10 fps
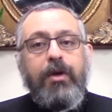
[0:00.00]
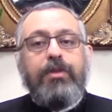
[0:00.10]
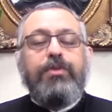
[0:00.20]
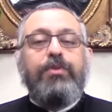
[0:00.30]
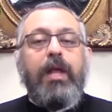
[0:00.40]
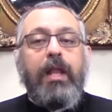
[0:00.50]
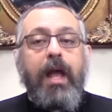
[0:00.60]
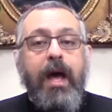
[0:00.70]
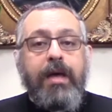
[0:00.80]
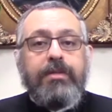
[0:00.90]
"So the
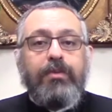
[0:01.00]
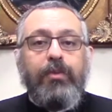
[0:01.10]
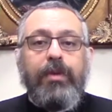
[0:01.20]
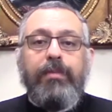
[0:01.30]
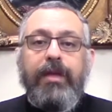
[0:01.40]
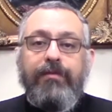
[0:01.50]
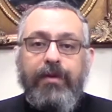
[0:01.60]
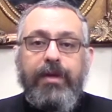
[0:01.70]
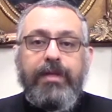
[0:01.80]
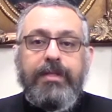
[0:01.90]
last will be
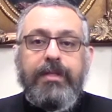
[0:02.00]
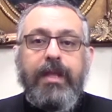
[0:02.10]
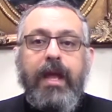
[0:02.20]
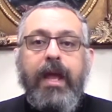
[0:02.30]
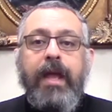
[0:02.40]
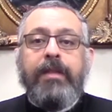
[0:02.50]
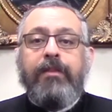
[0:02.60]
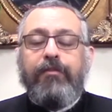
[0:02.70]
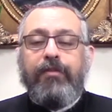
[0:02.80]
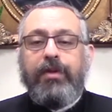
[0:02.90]
first, and
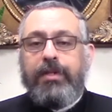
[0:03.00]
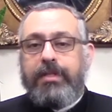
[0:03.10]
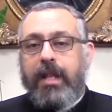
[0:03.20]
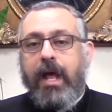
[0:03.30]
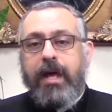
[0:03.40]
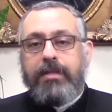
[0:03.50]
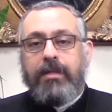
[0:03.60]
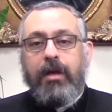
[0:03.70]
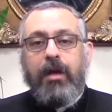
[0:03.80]
the first last,